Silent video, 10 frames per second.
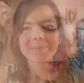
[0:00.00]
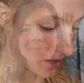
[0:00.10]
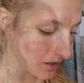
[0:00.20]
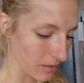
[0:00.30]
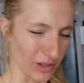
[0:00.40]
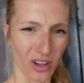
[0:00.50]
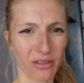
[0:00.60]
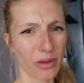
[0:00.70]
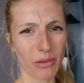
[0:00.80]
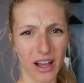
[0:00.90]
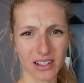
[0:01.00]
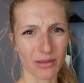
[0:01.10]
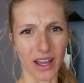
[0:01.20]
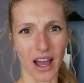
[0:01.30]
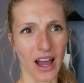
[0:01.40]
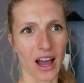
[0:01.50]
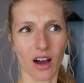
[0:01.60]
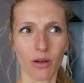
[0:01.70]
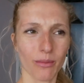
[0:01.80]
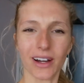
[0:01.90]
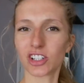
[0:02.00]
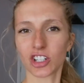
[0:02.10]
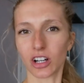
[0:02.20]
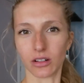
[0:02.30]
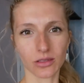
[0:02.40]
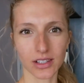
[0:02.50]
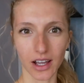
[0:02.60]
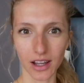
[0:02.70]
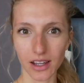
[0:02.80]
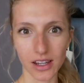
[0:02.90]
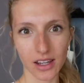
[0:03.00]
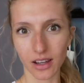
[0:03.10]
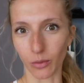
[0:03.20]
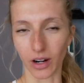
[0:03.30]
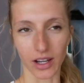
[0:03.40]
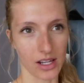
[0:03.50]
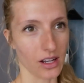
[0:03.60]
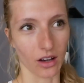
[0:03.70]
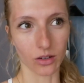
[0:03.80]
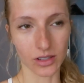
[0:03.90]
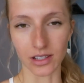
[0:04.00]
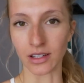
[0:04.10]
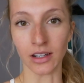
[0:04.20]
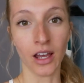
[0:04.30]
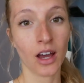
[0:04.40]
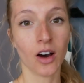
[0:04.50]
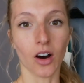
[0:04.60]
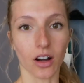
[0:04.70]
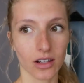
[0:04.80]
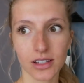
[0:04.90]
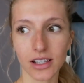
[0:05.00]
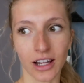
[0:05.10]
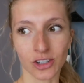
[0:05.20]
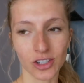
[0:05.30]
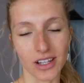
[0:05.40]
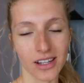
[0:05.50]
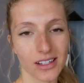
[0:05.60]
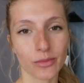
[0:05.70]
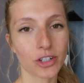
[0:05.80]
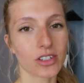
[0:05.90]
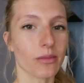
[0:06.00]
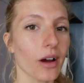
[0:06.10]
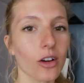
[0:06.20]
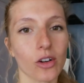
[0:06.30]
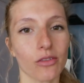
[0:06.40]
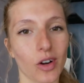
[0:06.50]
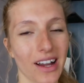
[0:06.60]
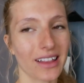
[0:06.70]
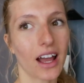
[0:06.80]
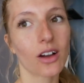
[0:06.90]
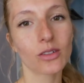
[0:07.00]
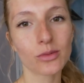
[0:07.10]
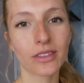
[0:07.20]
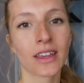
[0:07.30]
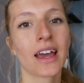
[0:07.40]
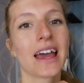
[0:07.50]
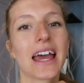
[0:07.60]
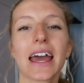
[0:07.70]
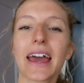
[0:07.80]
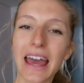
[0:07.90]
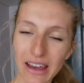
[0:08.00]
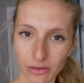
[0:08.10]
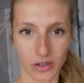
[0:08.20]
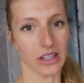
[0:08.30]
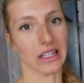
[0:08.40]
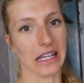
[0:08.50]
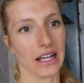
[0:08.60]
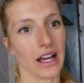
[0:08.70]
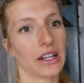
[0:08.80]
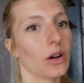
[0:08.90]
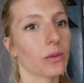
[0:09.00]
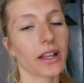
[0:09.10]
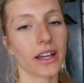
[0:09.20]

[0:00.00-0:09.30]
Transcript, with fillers: Um, a lot of people ask me how much oats I eat when I eat oats, and honestly, I just eat as much as I'm hungry for. And that goes with everything. I don't